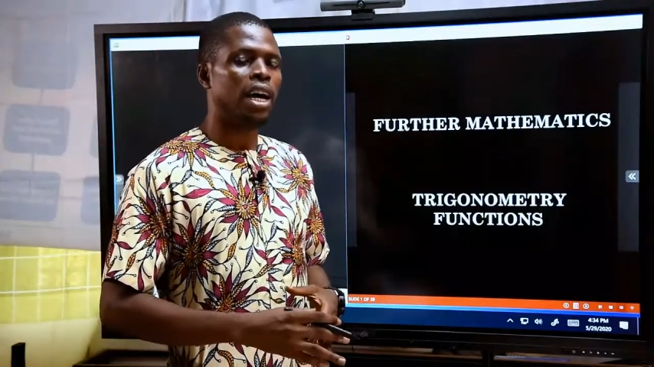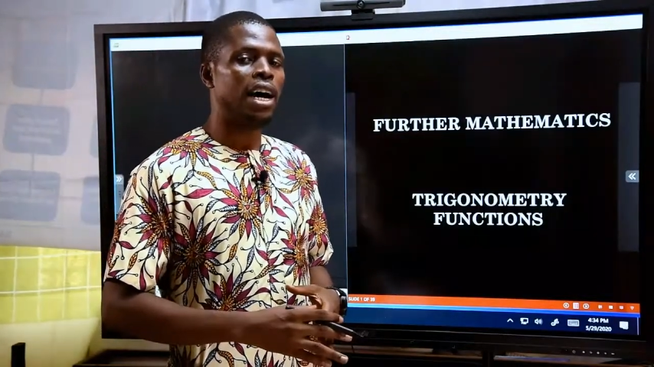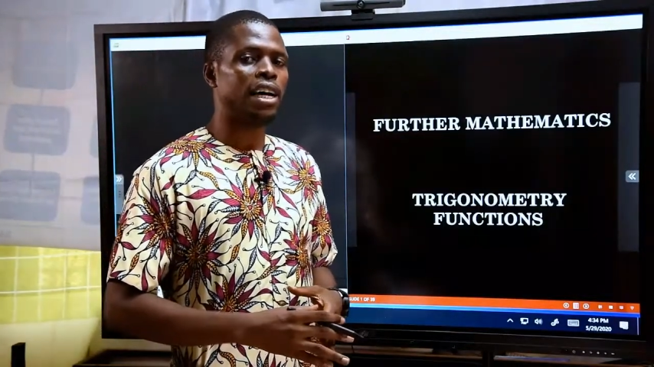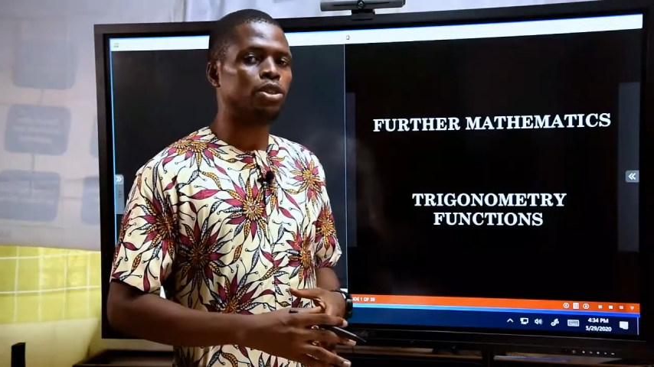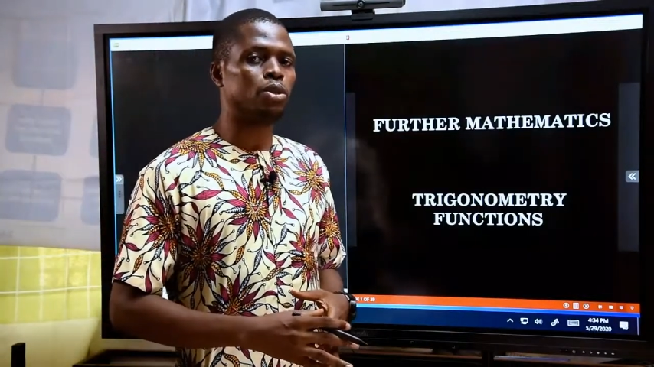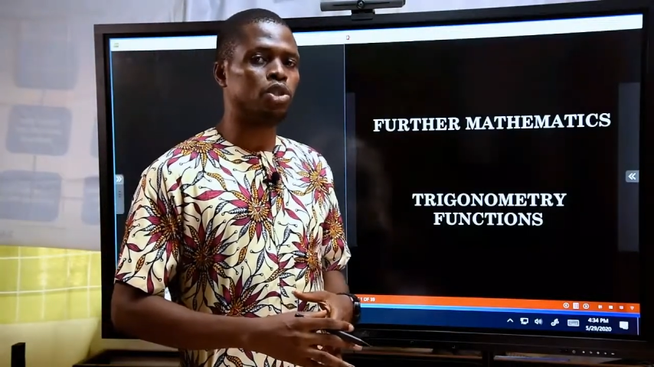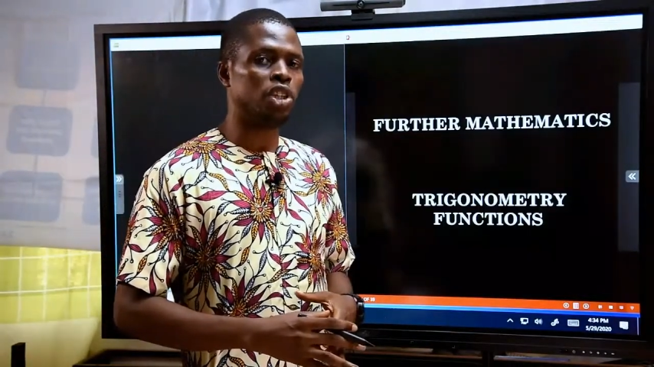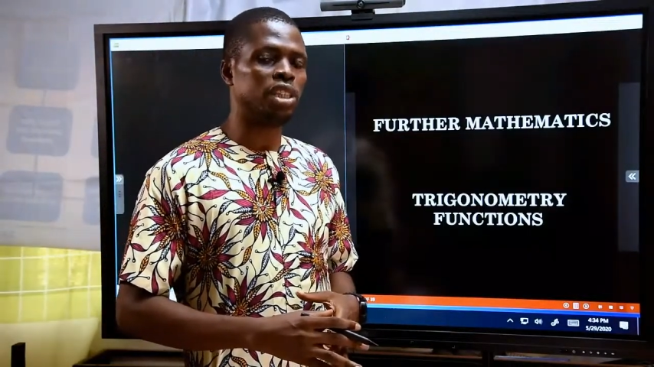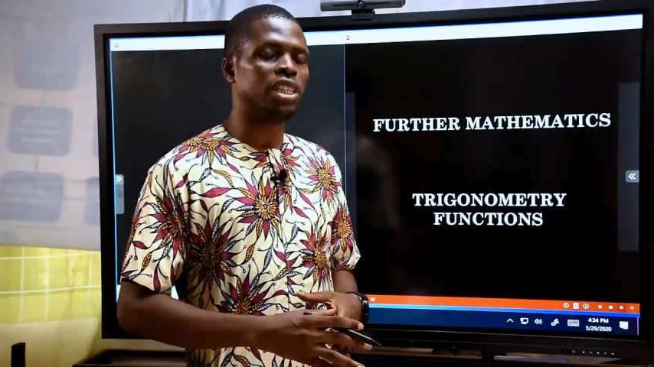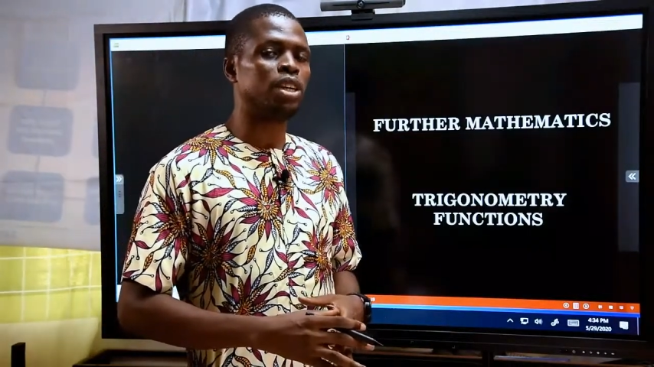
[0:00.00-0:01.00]

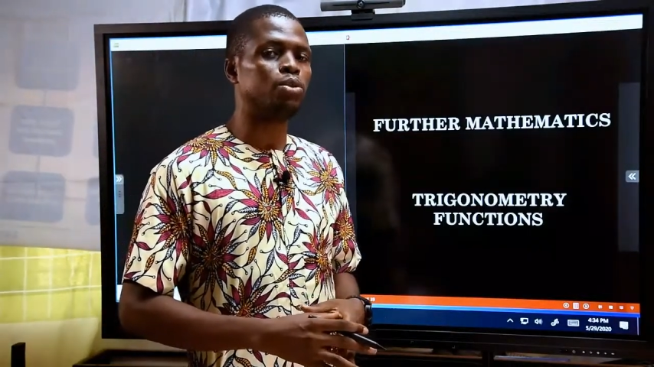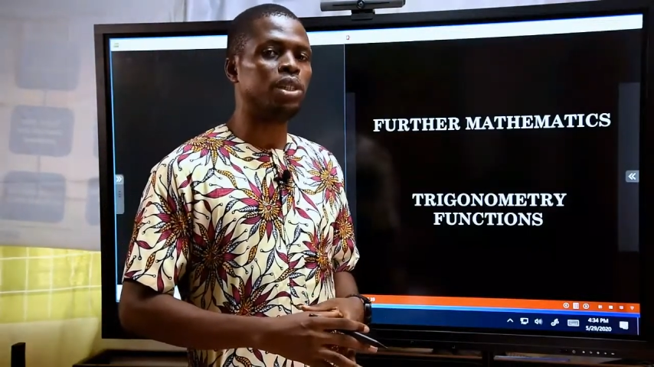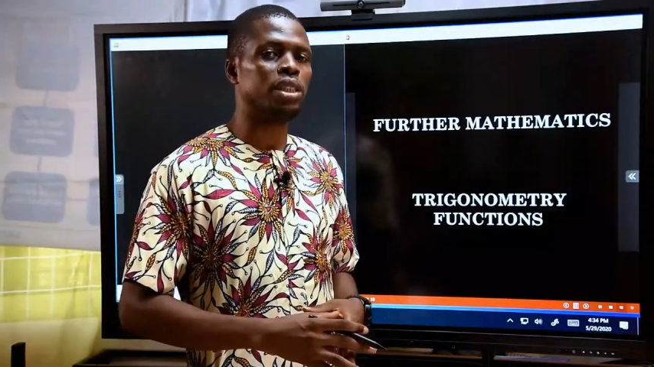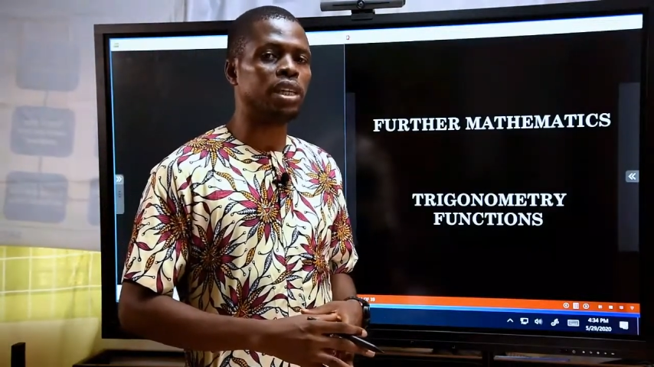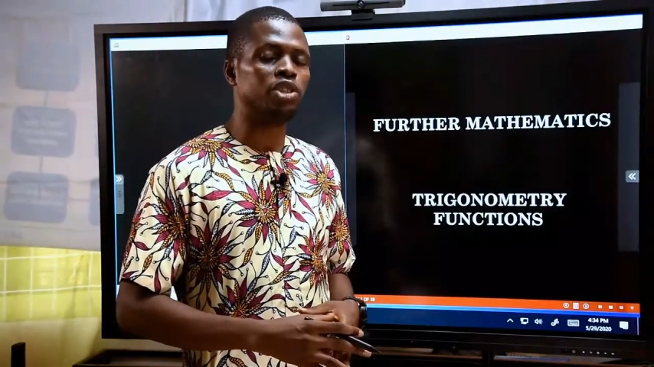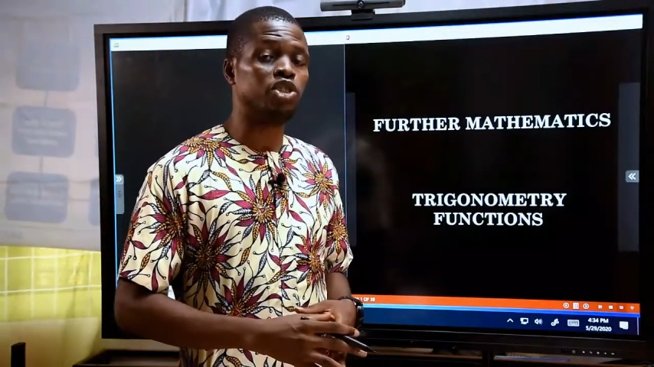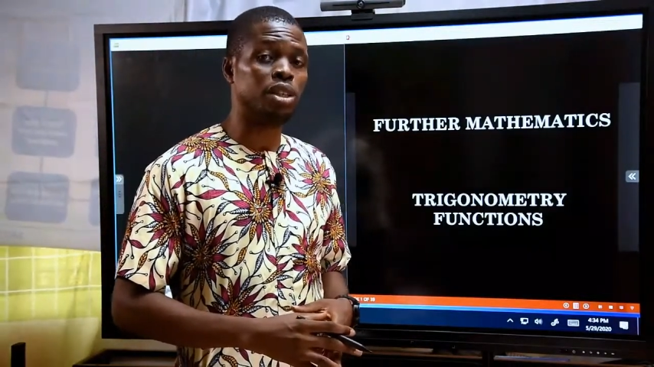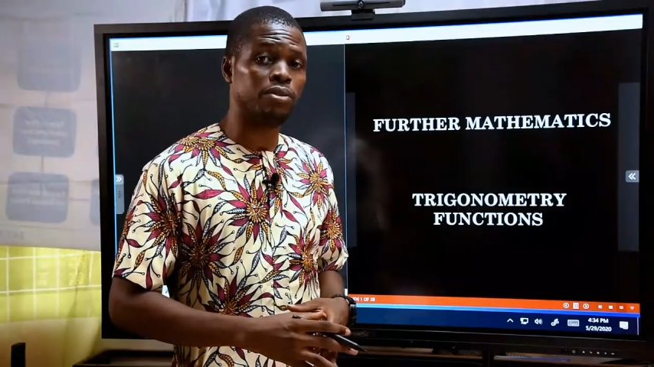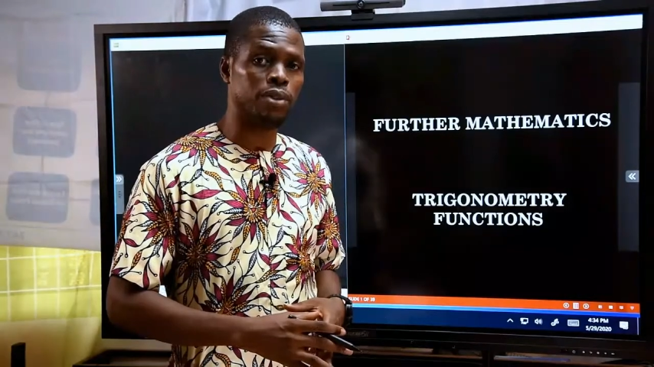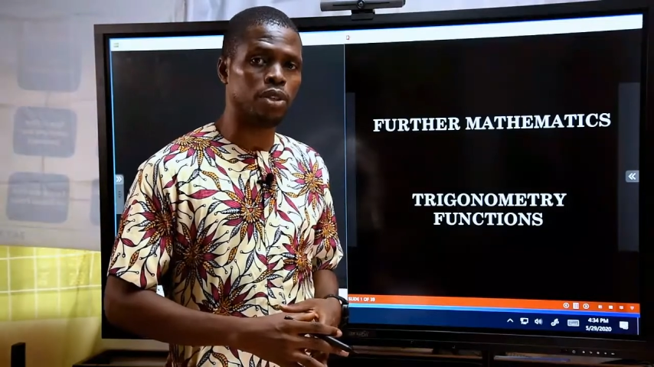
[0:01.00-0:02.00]
associated with
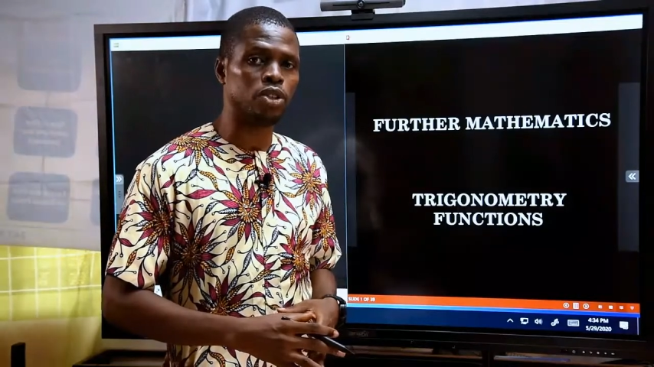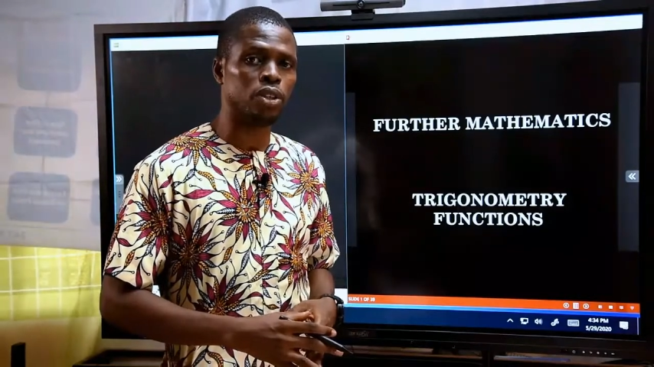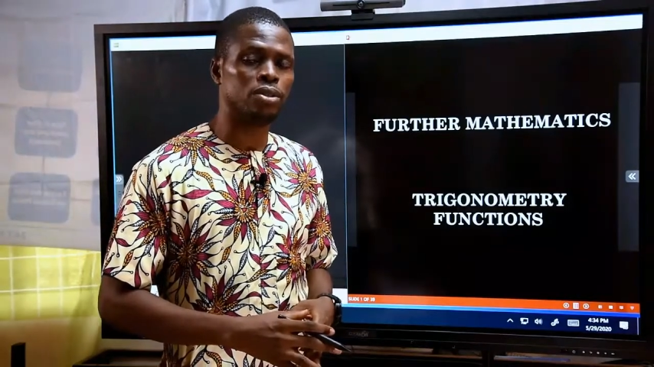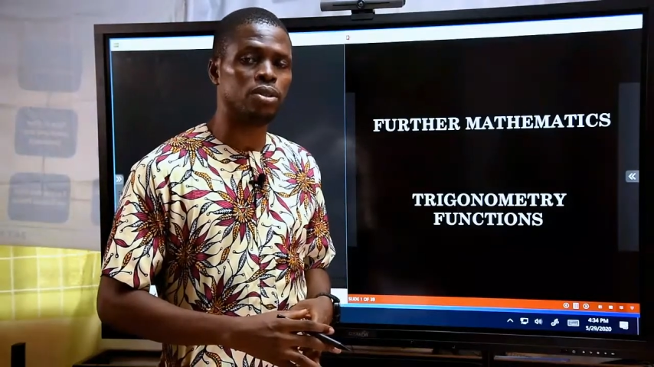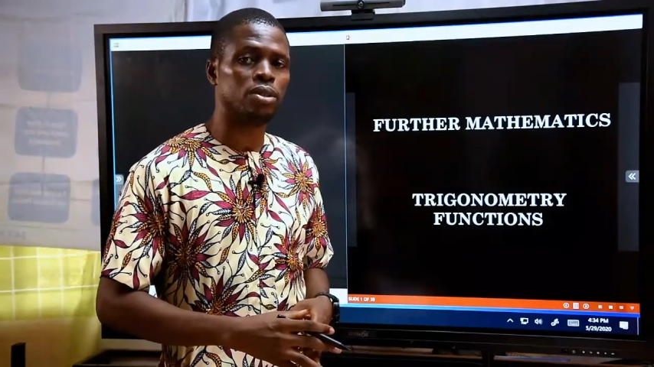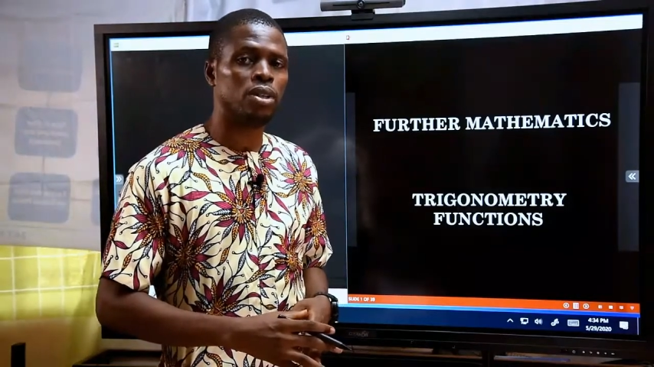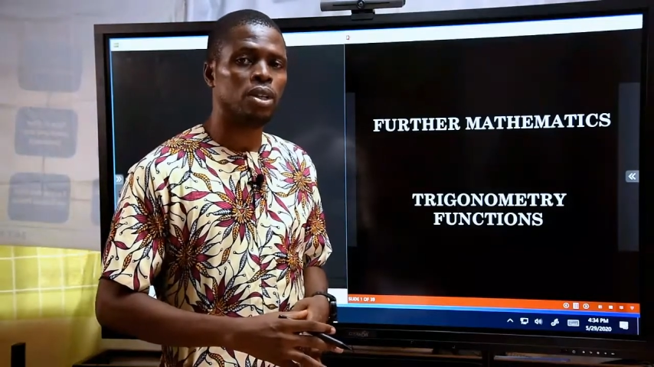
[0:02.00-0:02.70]
trig functions,